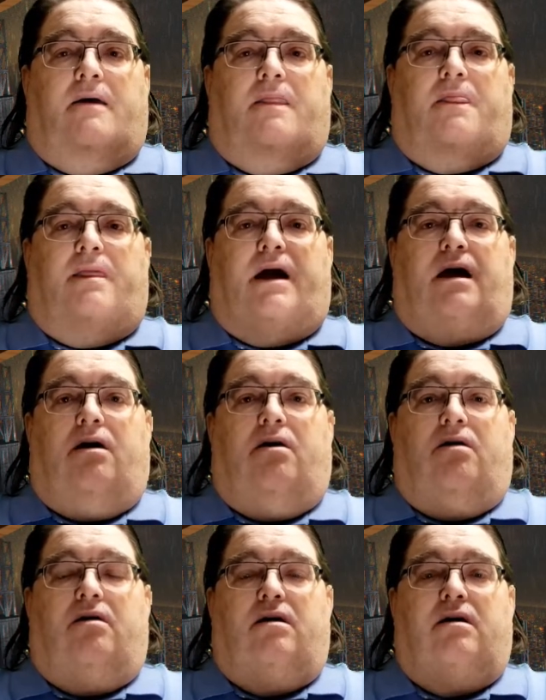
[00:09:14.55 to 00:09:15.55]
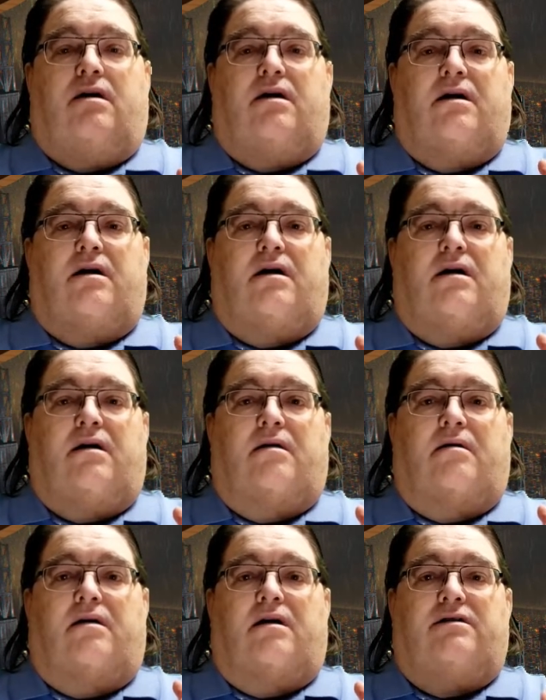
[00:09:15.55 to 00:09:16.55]
Now,
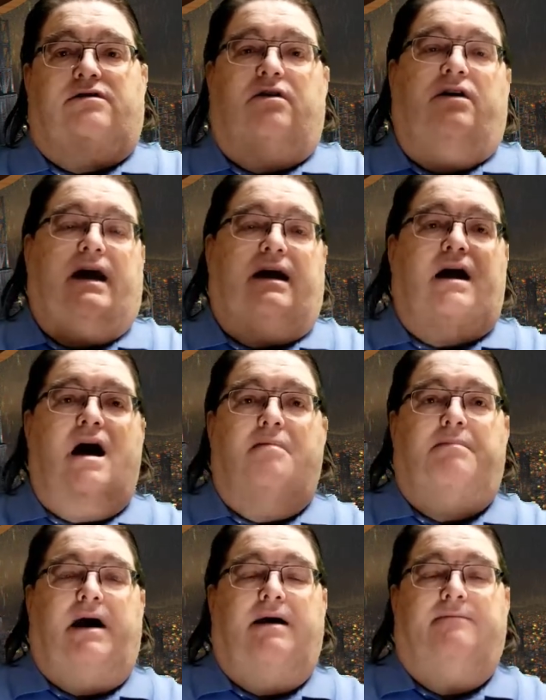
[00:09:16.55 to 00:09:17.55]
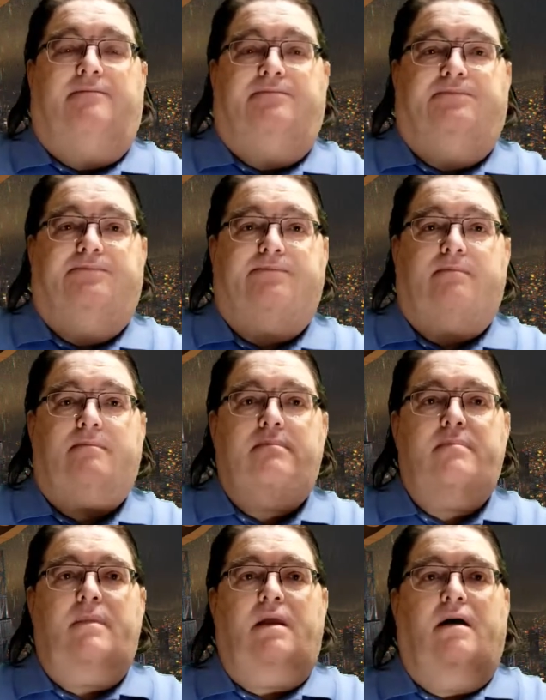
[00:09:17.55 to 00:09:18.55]
let's look at combat.
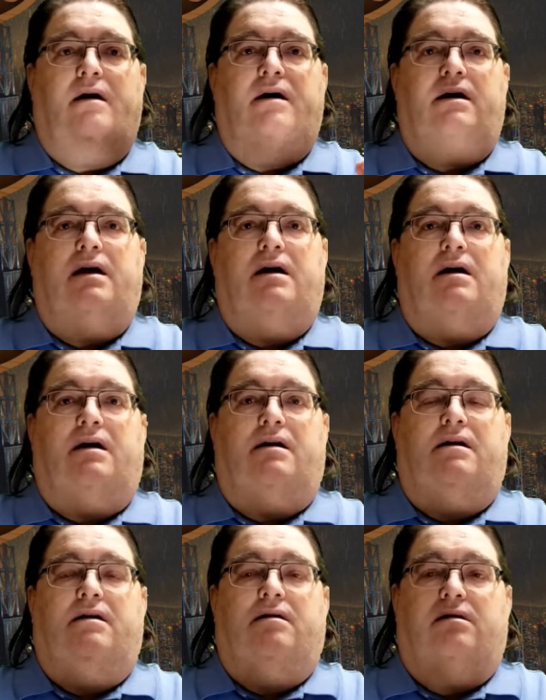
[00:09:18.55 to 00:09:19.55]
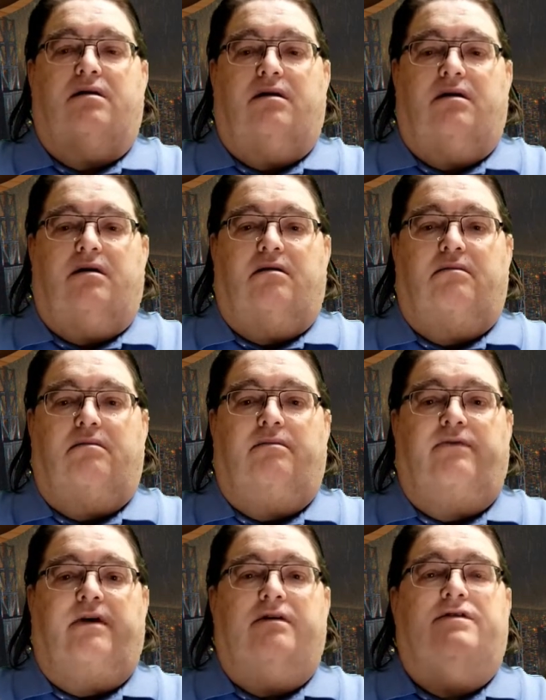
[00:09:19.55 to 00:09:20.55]
Again,
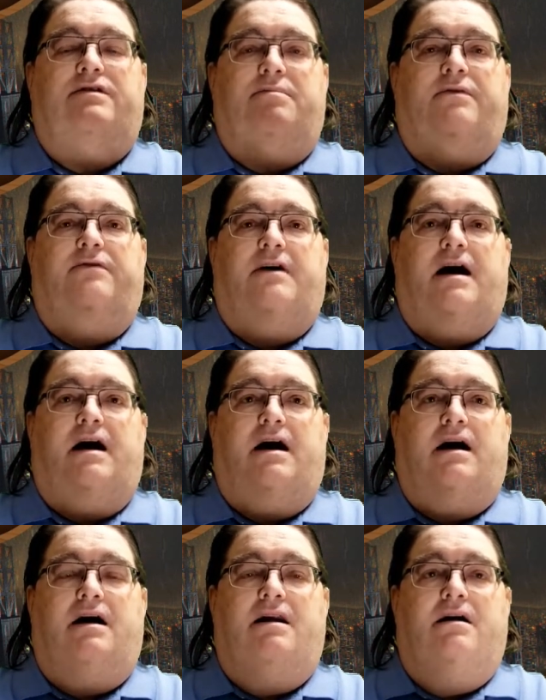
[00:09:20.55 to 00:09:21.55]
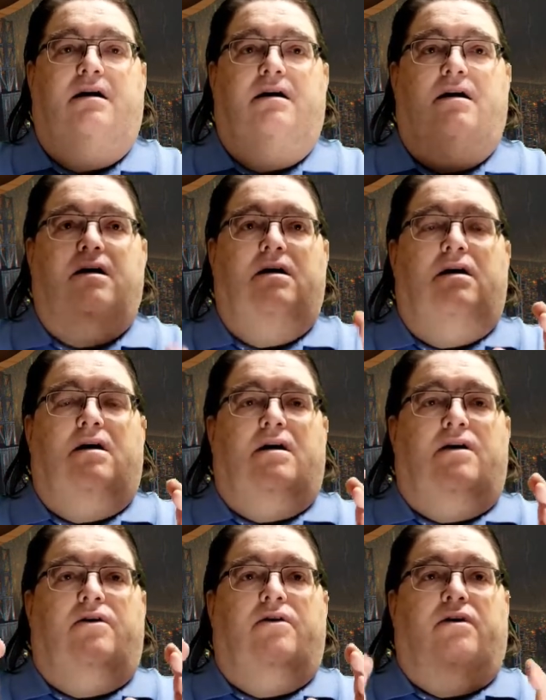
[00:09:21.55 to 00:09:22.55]
very simplified.
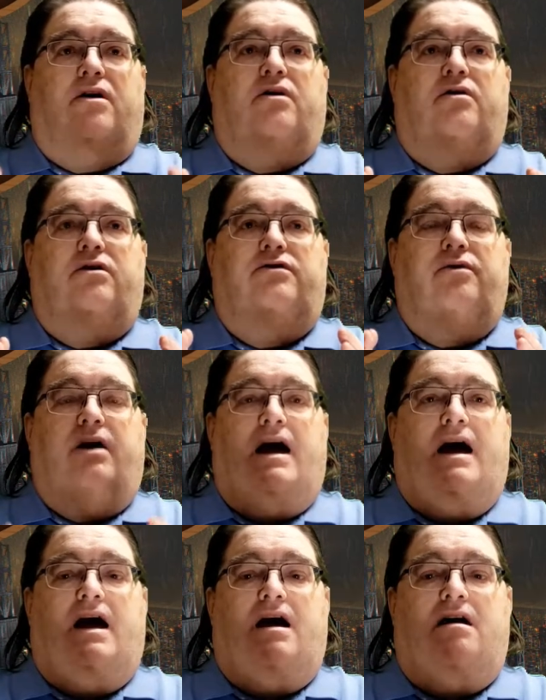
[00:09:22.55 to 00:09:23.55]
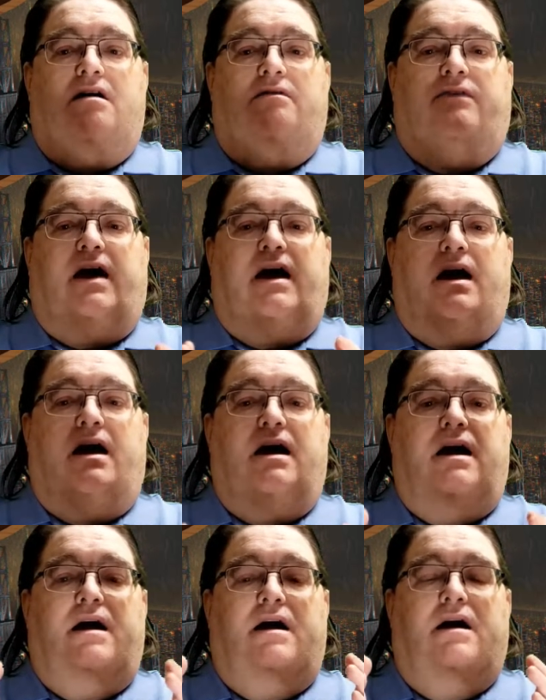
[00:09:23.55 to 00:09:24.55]
You're going to have
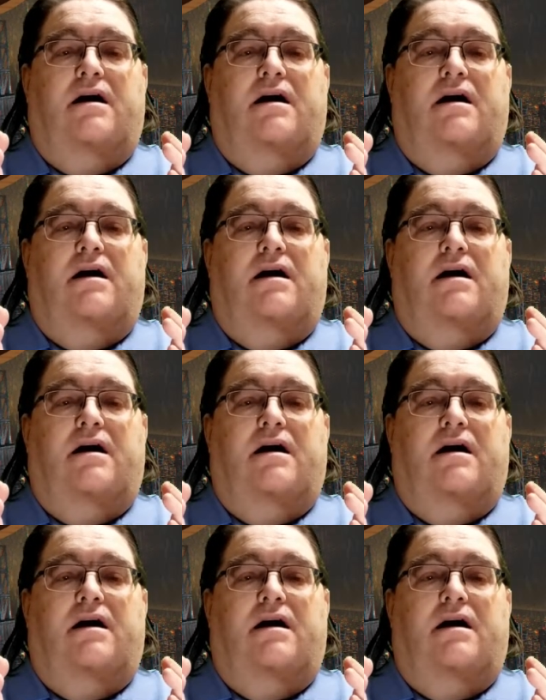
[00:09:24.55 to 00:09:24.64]
a